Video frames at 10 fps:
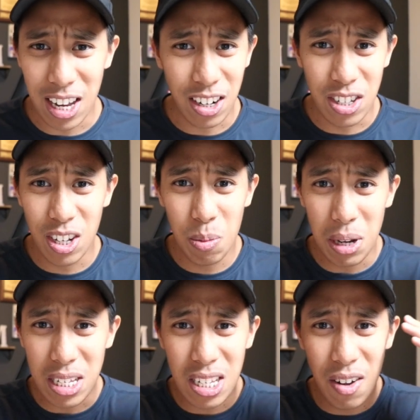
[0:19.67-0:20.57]
I consider
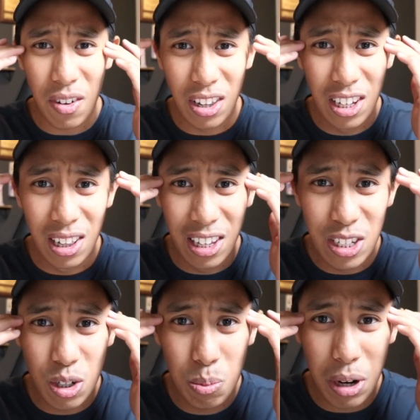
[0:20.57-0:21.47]
myself a little
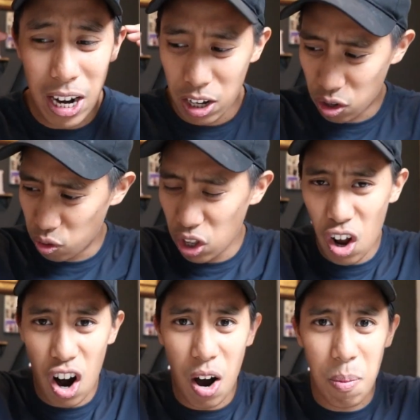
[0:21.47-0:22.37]
lizard brained, gorilla
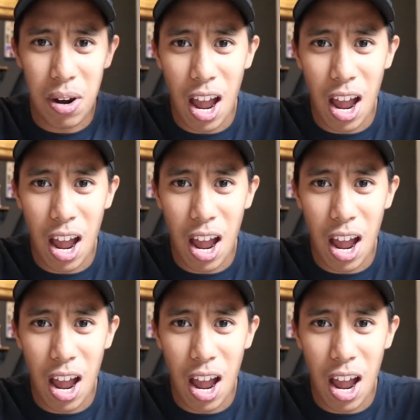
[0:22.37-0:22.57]
armed,